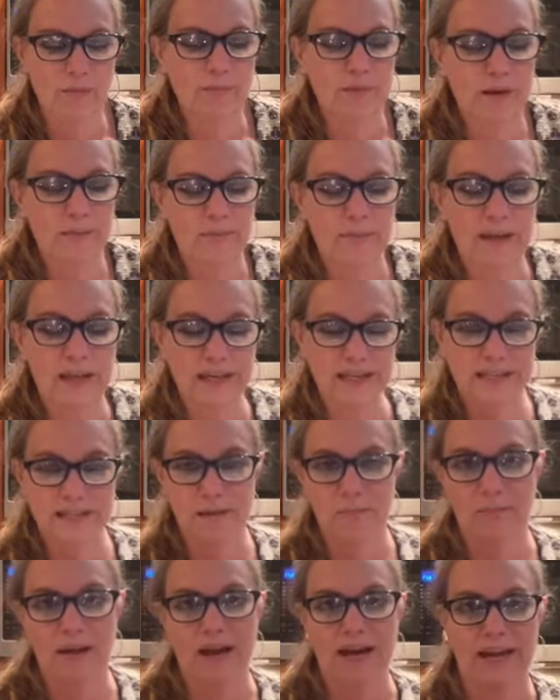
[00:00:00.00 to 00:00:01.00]
but pick
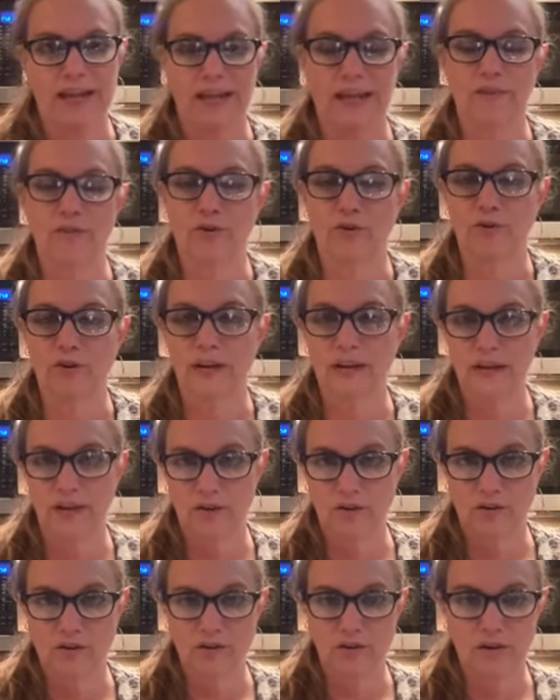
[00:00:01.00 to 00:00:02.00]
somebody either
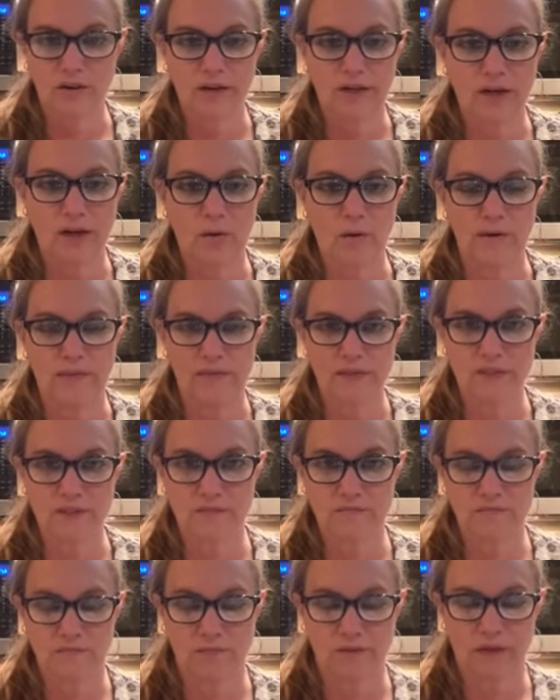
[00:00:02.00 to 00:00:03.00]
here, you know, in this,
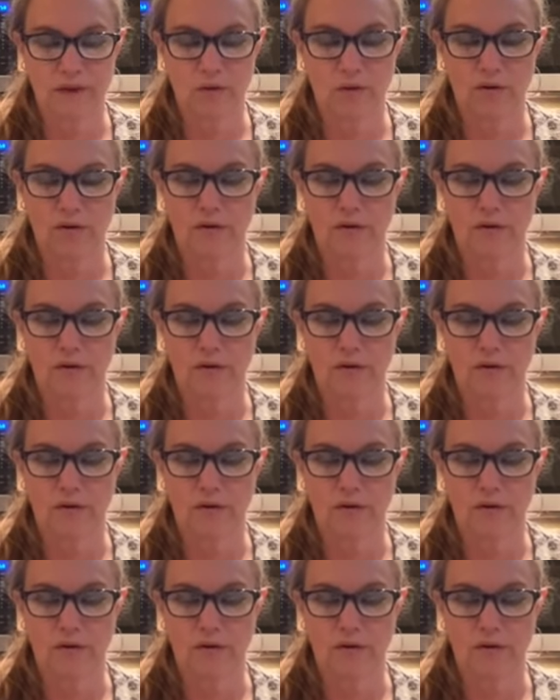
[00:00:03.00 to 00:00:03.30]
you know,